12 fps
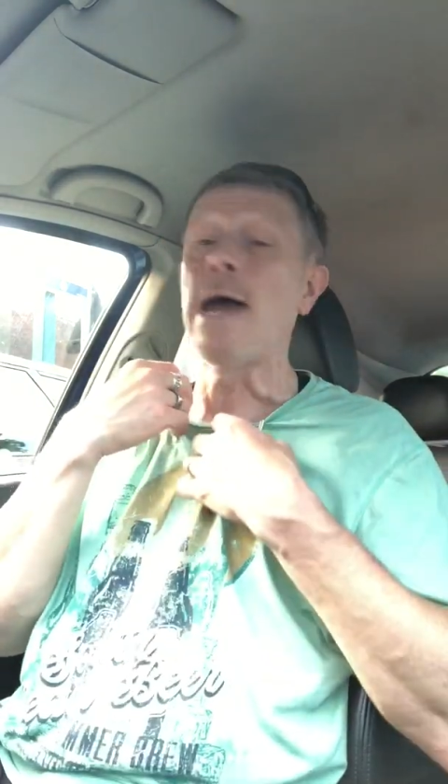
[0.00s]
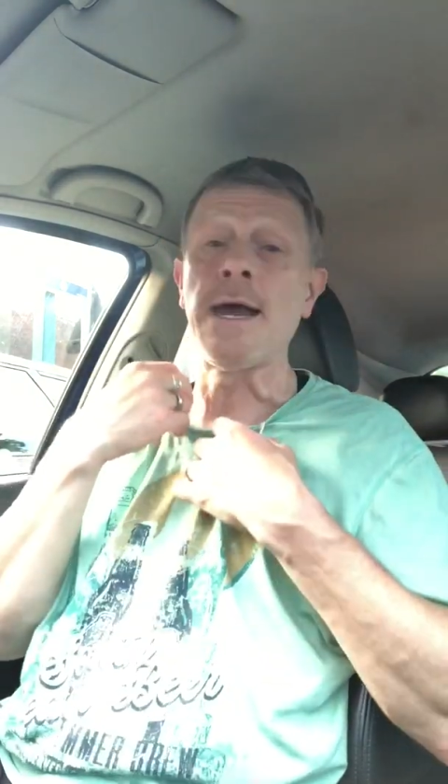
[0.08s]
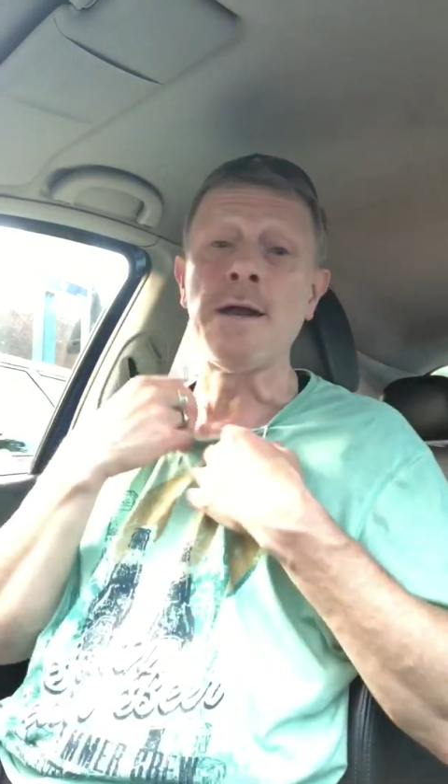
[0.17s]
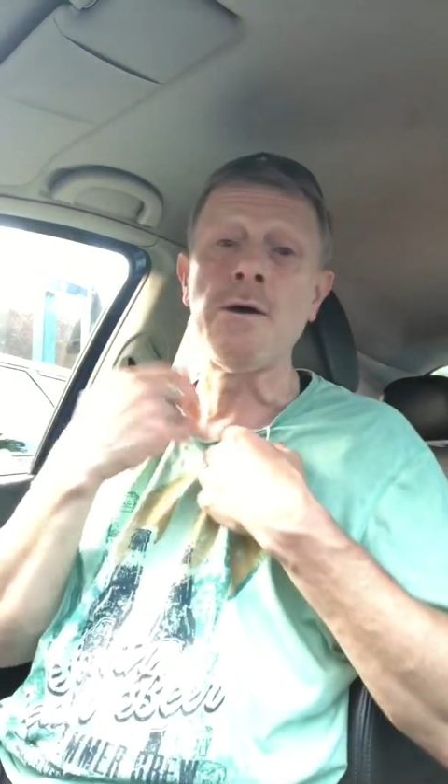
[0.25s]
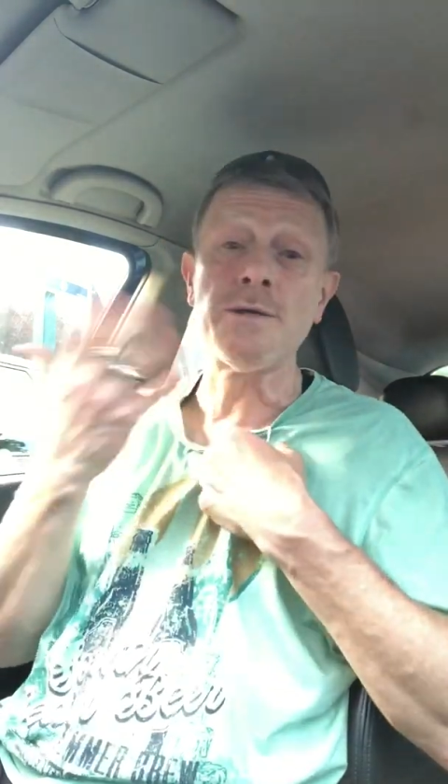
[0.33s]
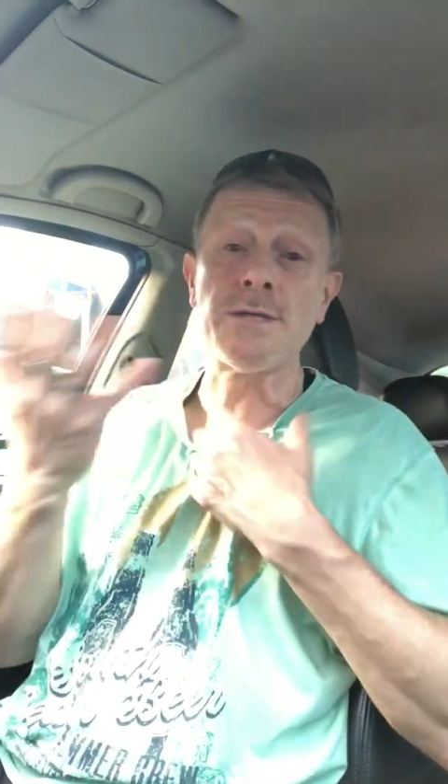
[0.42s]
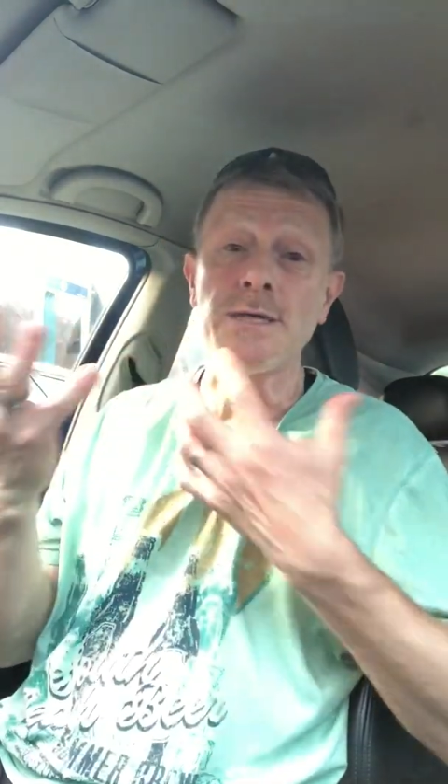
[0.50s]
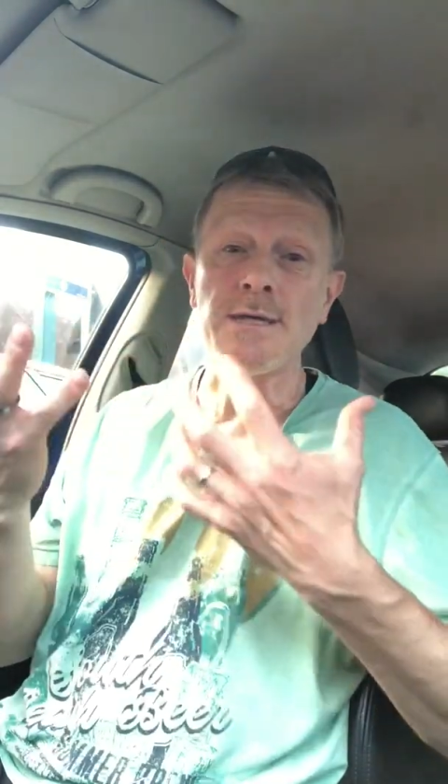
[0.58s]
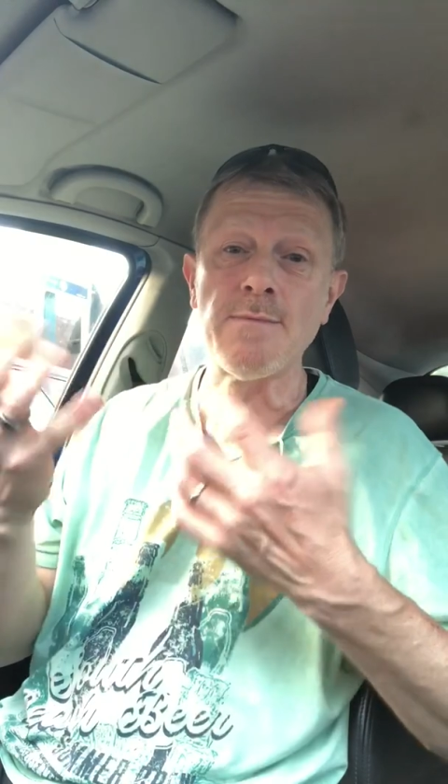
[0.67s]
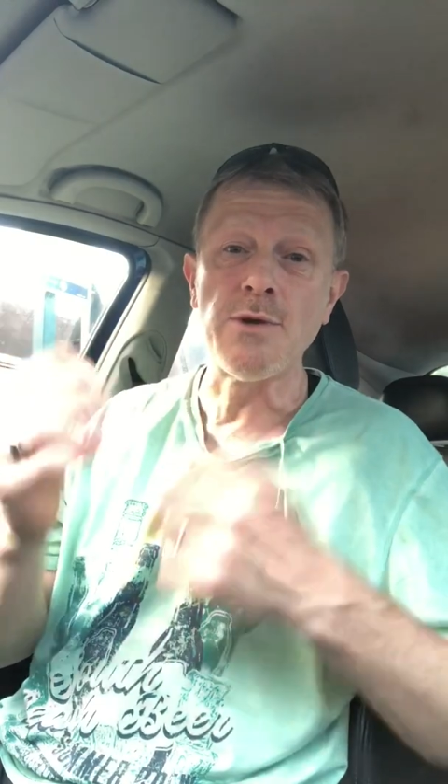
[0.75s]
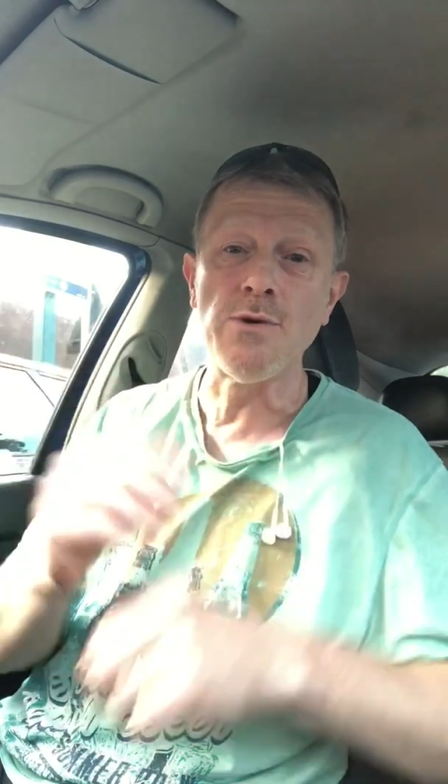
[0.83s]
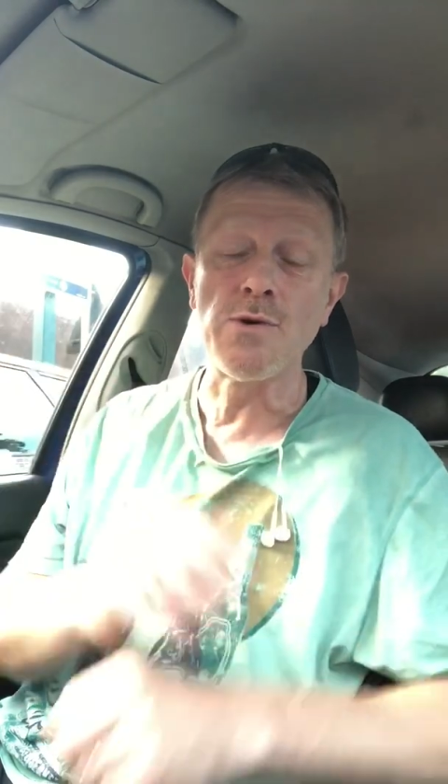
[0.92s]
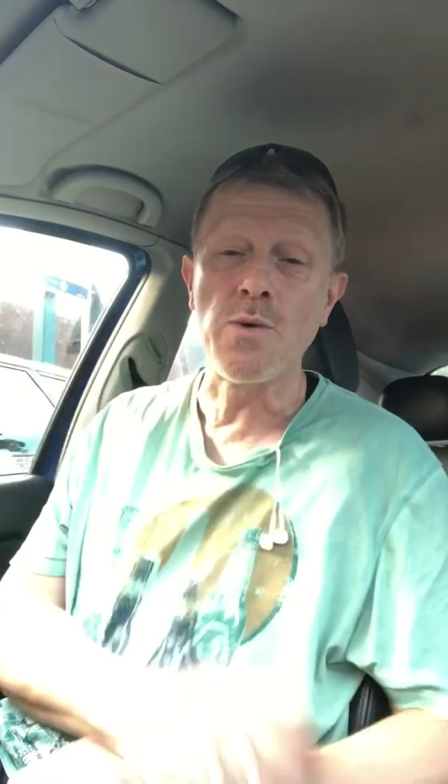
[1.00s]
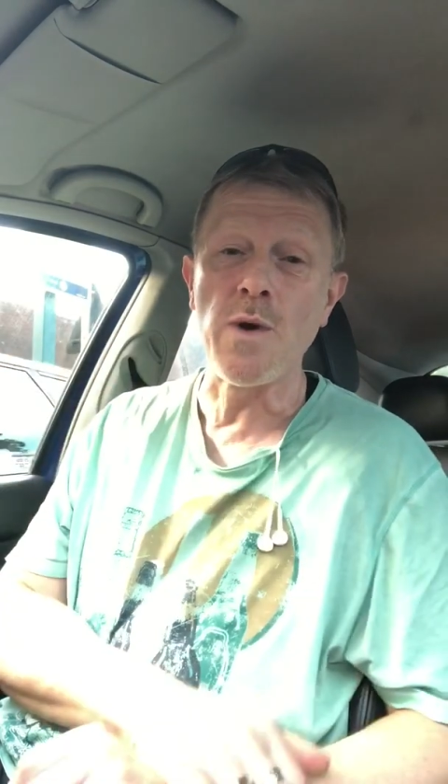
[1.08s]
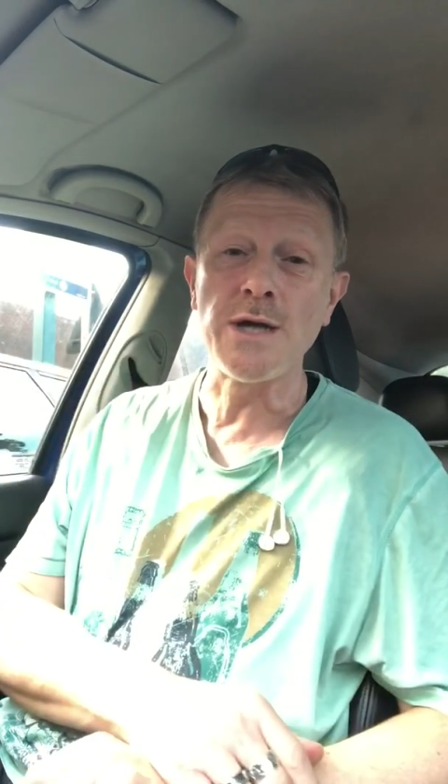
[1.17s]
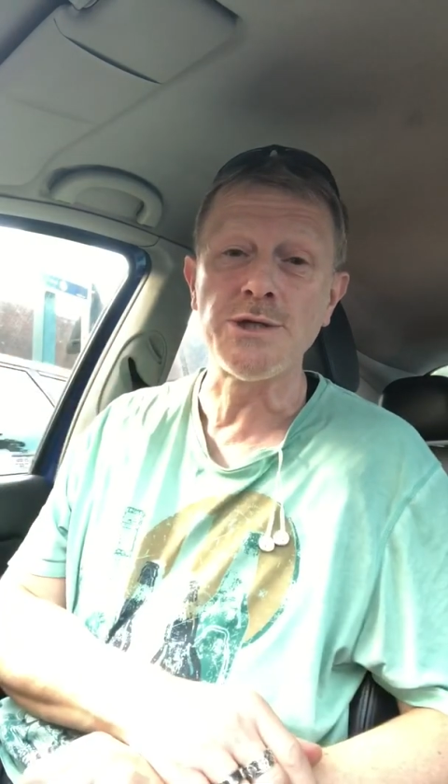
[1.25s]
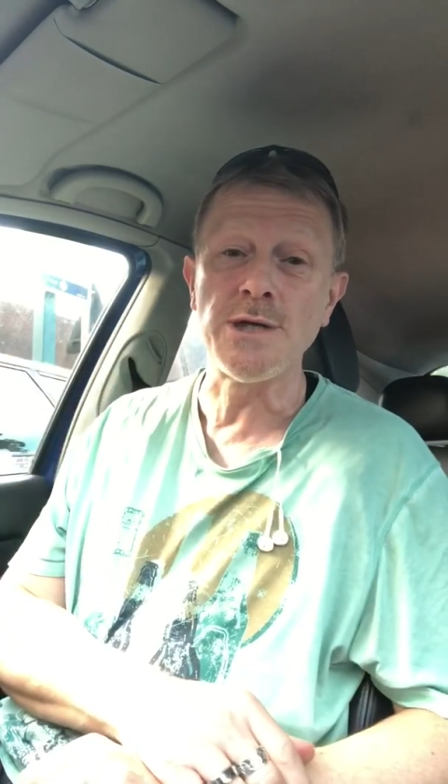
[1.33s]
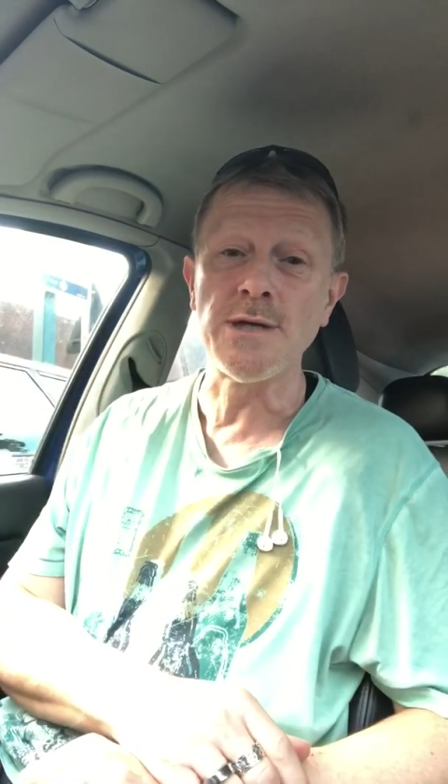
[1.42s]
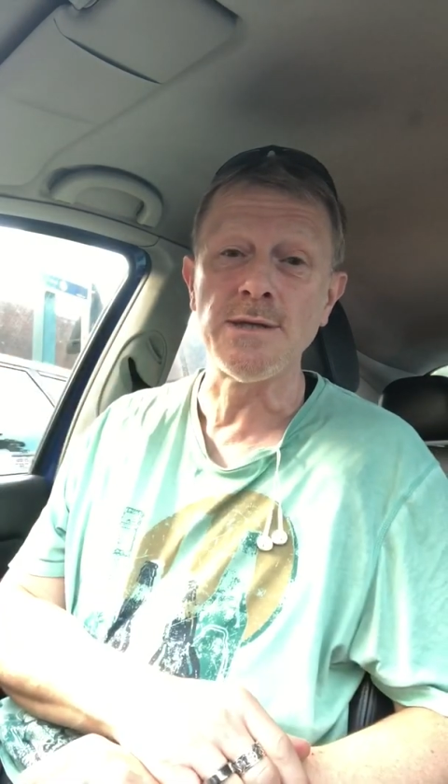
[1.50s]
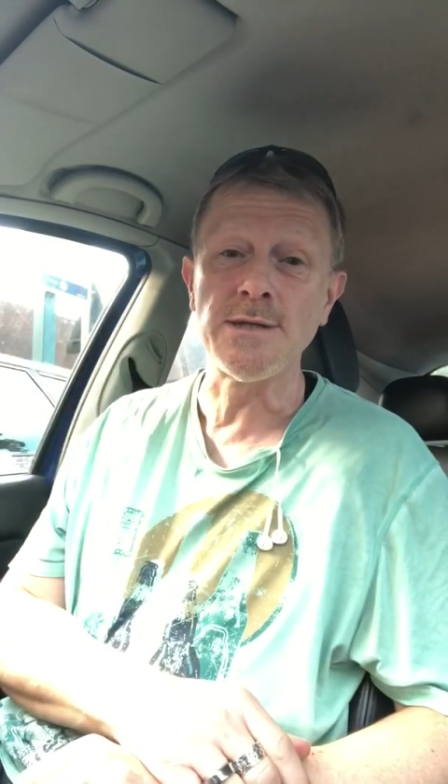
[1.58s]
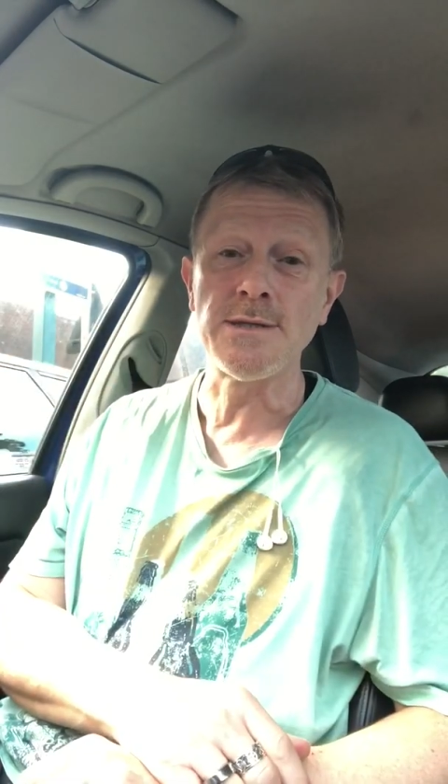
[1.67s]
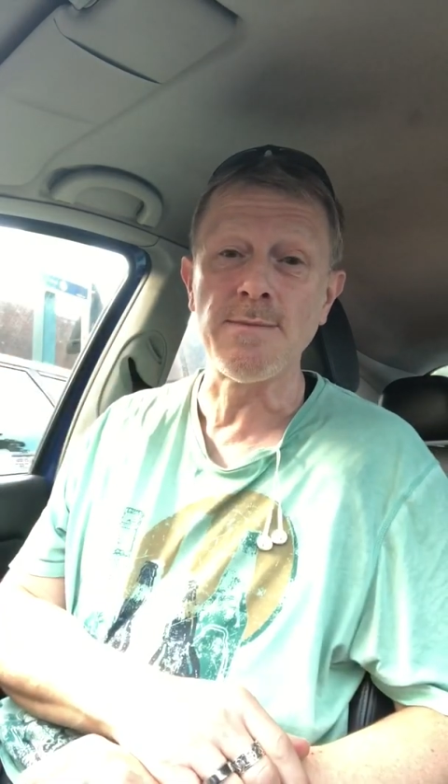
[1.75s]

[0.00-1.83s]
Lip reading: and answer some of your questions